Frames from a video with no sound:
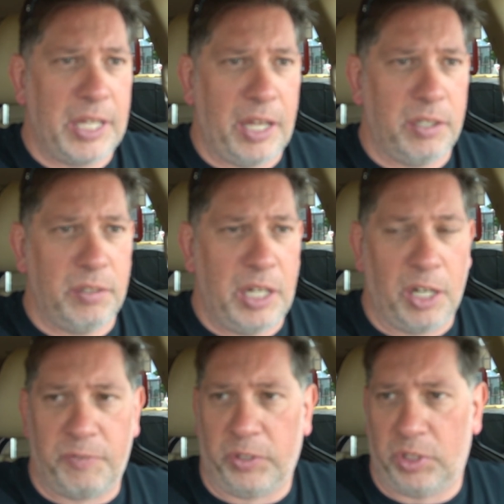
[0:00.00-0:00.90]
that
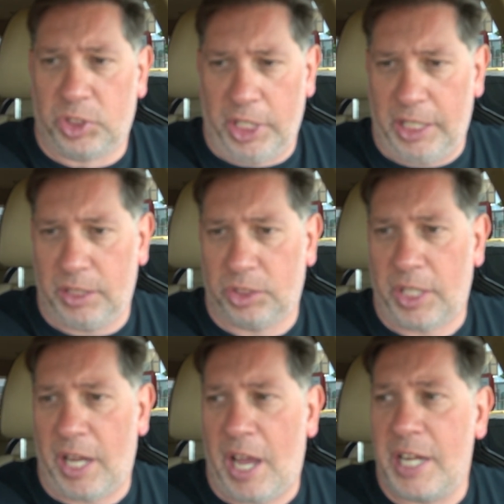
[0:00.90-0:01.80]
air filter changed.
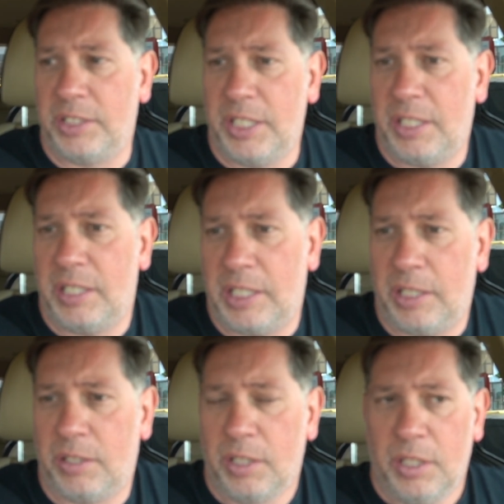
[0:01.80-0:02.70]
I did
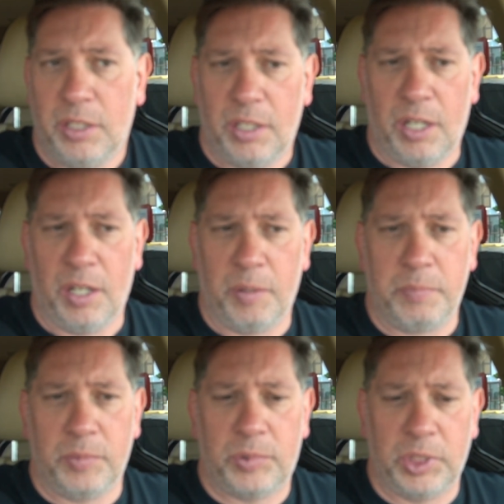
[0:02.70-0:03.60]
need
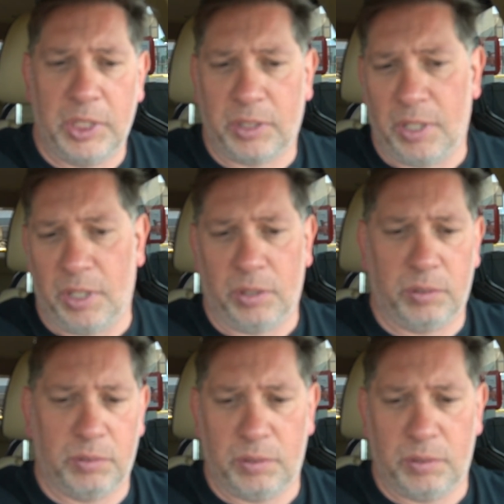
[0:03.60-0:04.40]
to get the